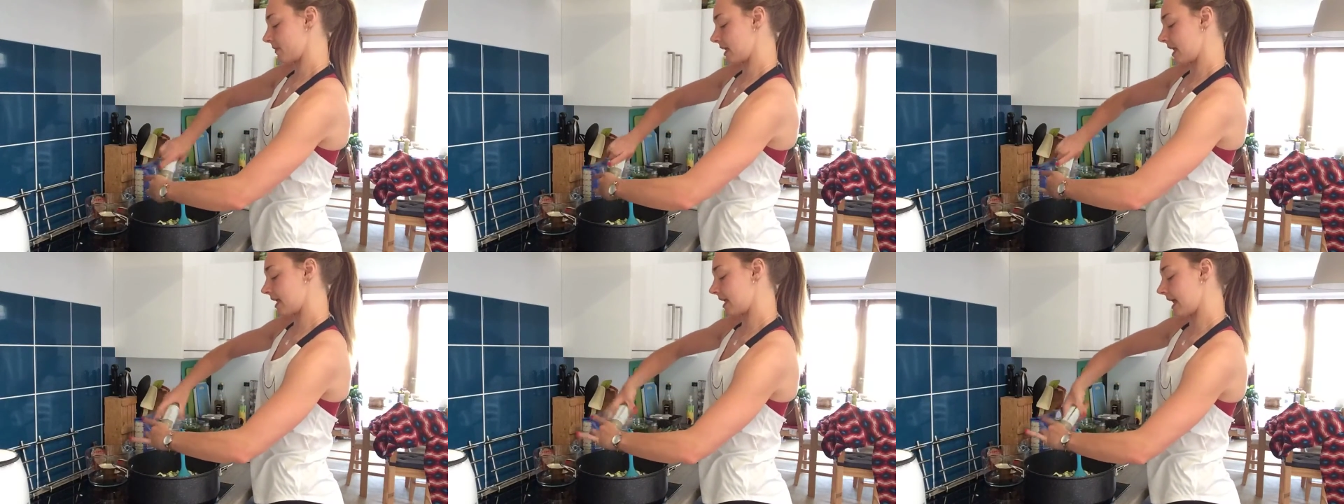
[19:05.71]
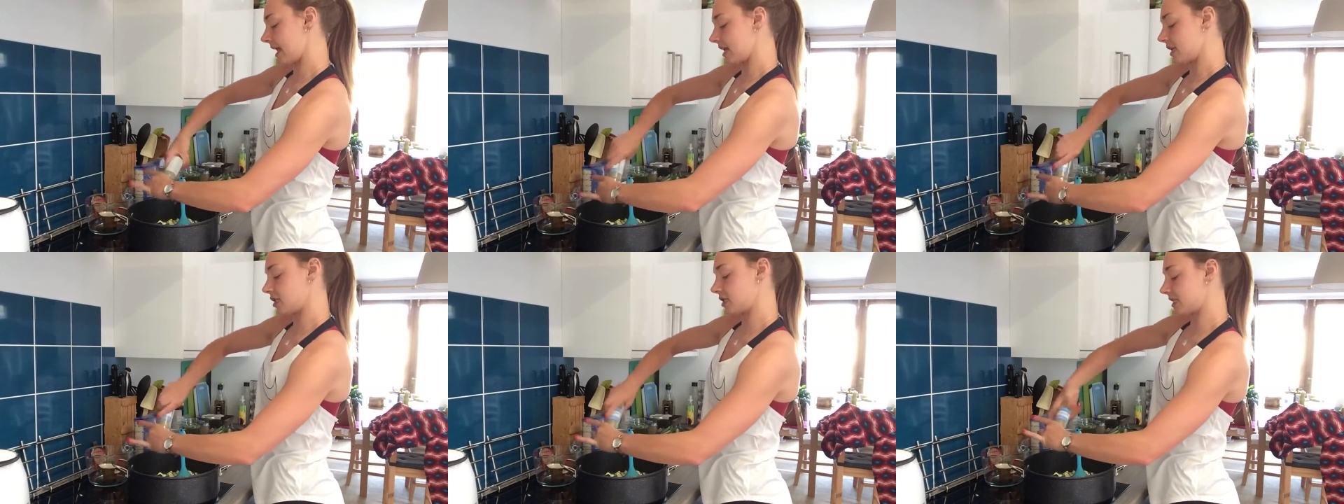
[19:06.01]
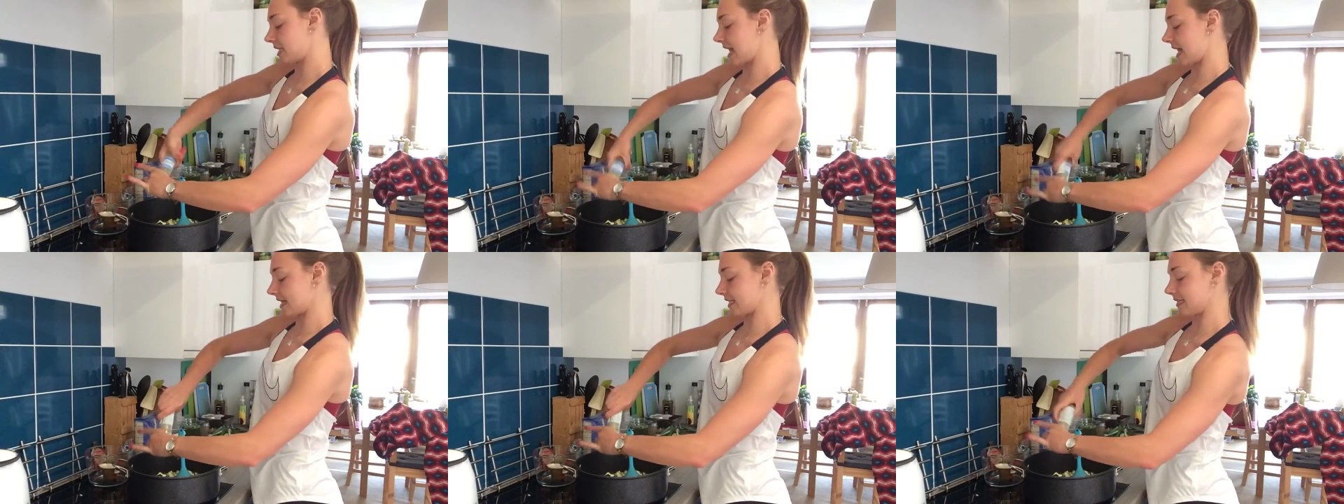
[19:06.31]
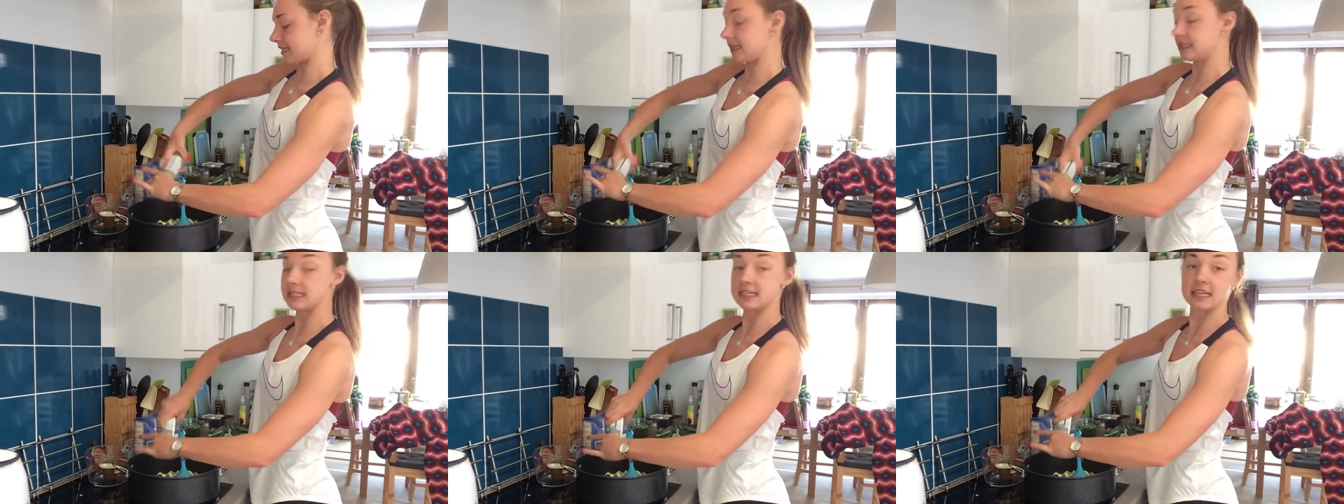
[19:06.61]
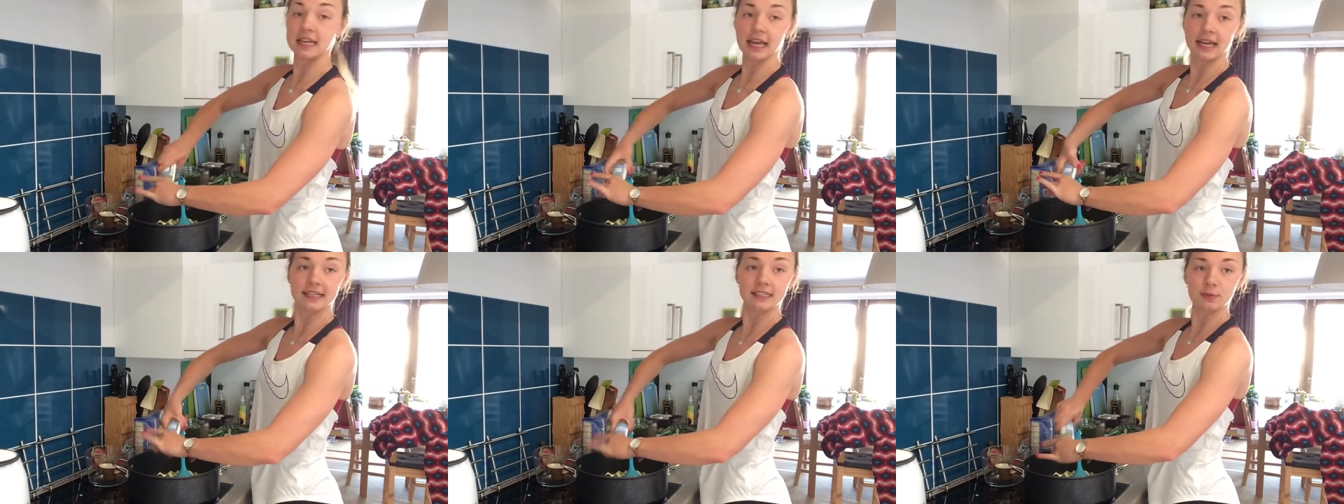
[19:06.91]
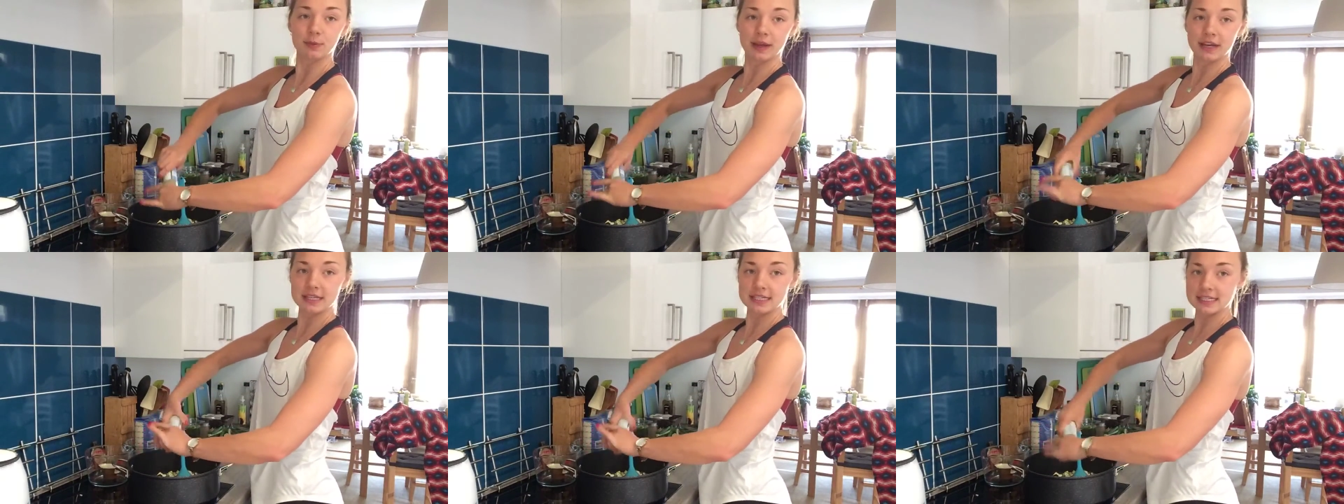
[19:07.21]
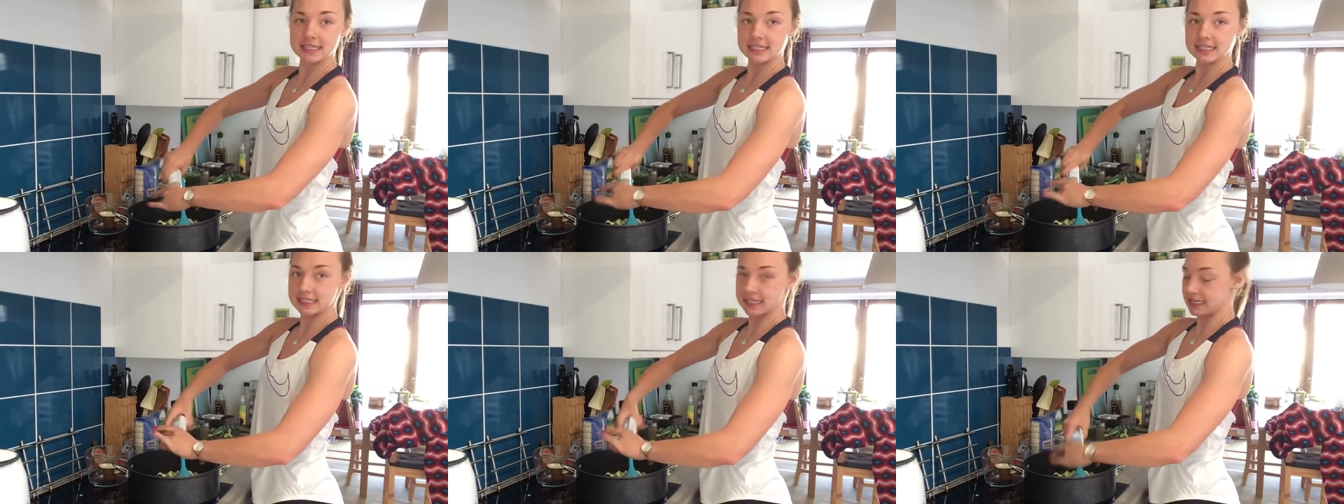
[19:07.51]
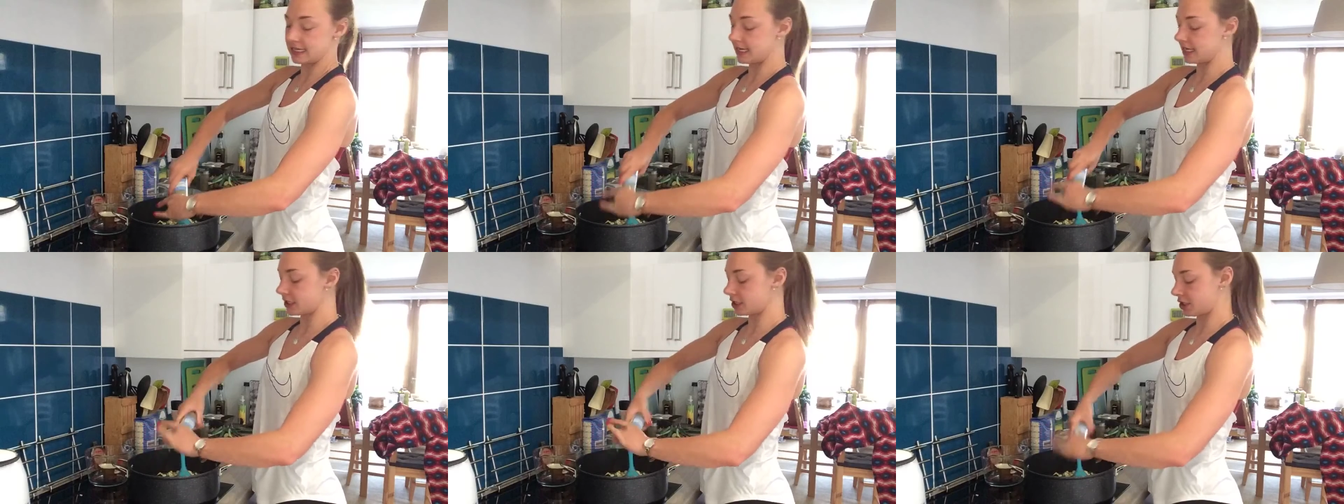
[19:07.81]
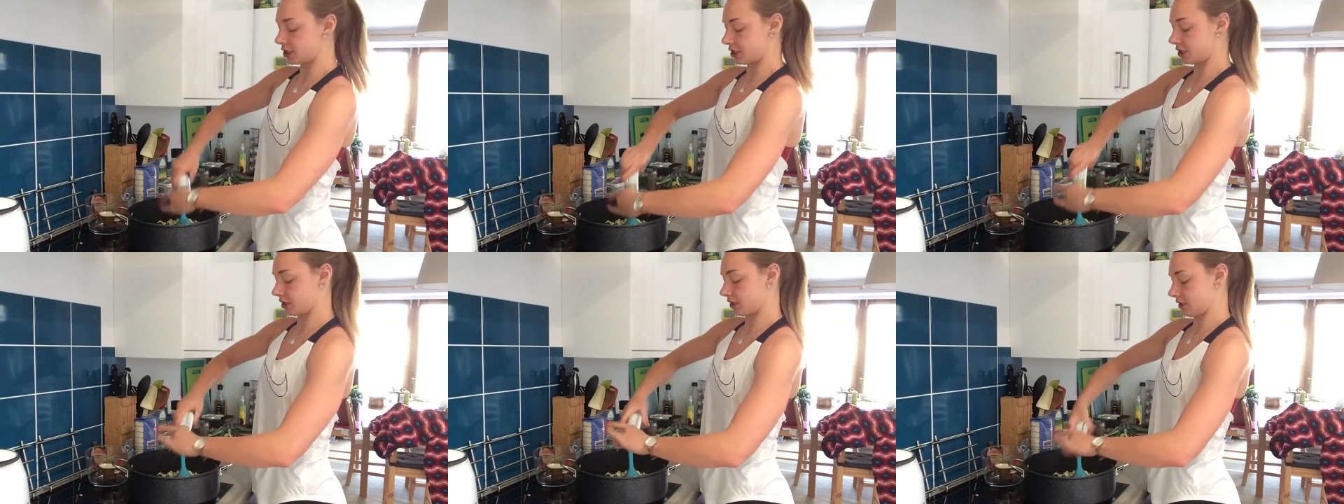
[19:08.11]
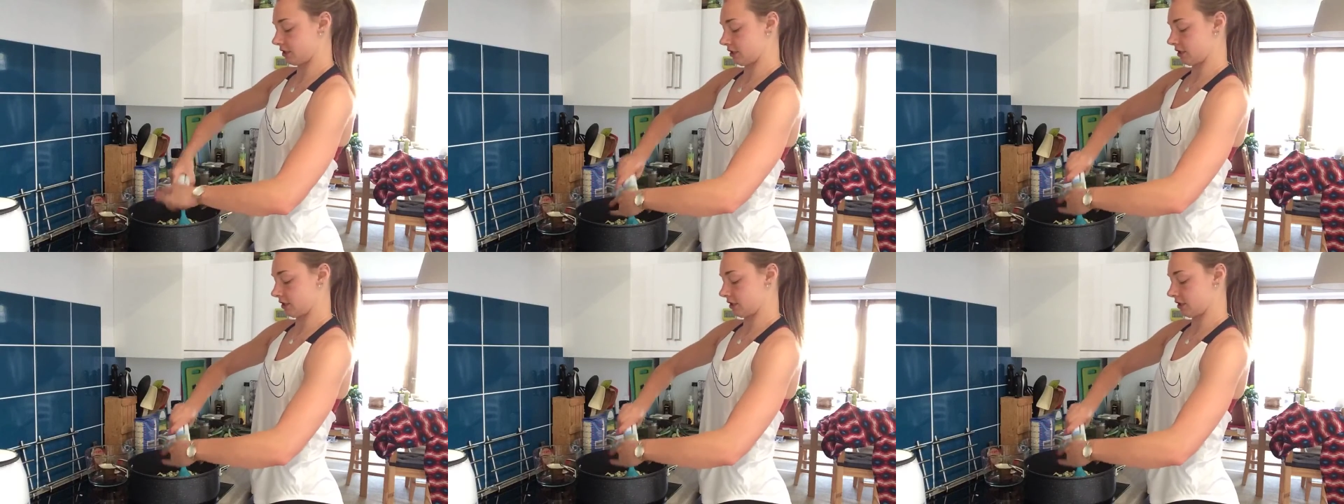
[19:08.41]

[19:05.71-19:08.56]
Again, it just adds this nice way to season a dish.